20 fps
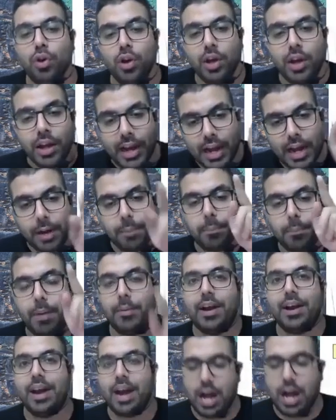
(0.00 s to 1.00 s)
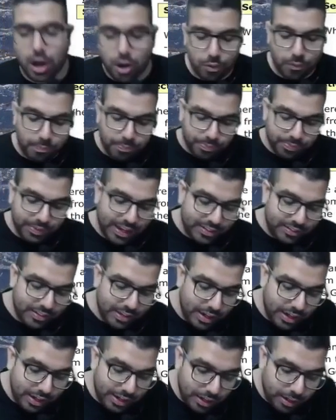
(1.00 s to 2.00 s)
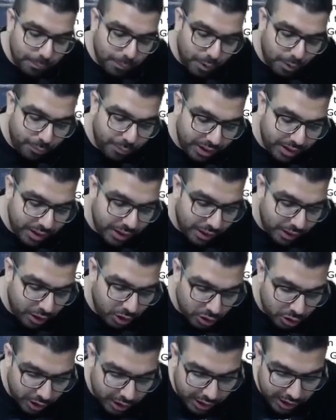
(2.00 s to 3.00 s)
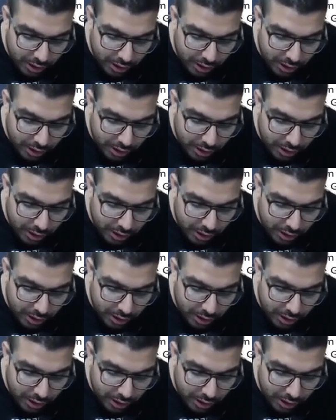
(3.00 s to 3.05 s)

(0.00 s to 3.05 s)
And Baba, now National Anti-Profiteering Authority,